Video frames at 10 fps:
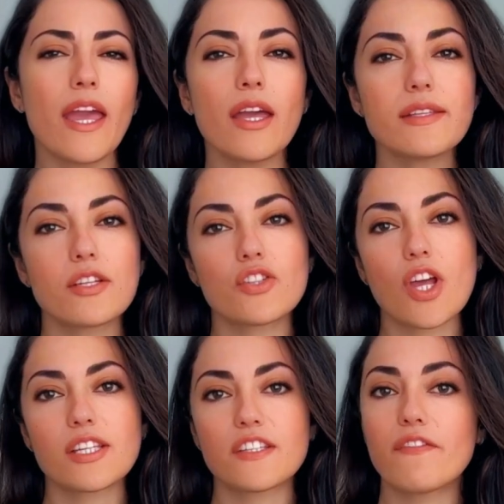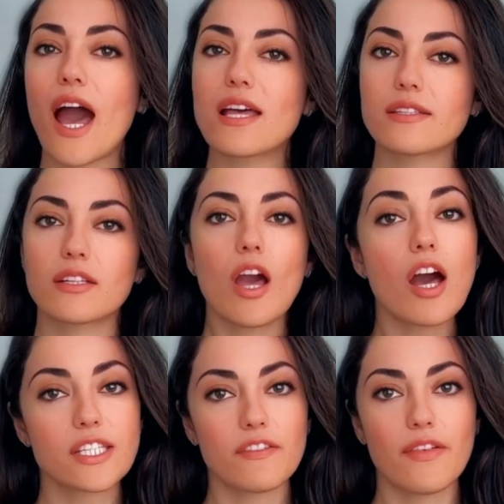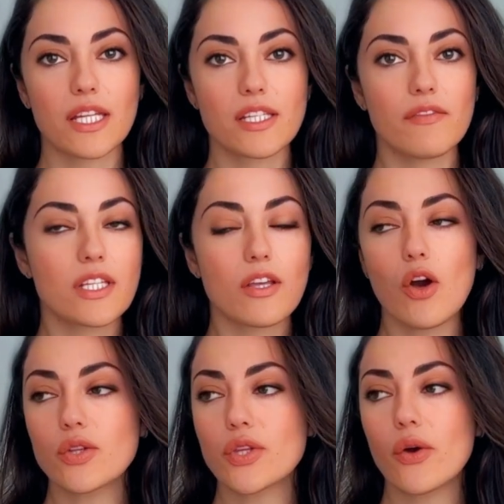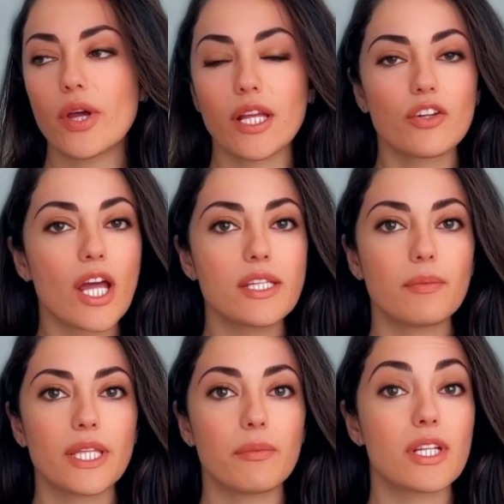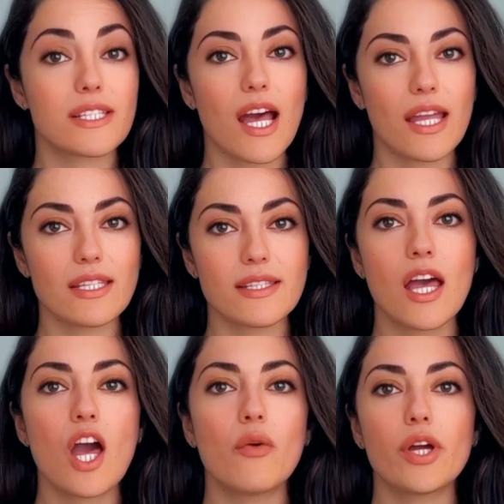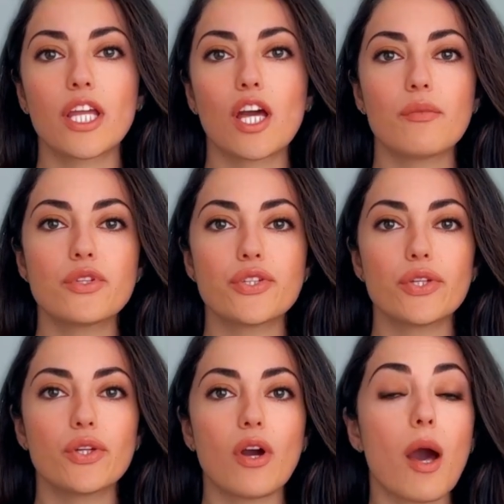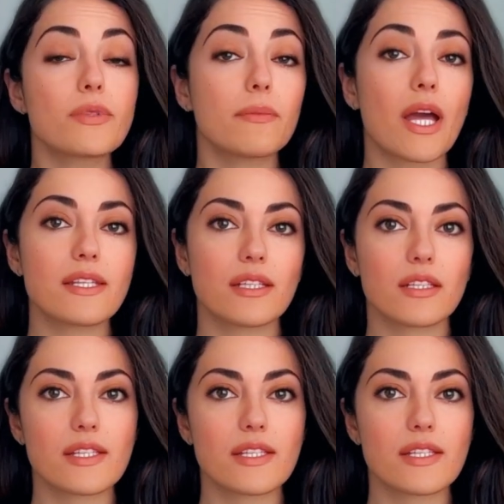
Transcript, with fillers: AI isn't just fast and cost effective, it's also incredibly precise when it comes to optimizing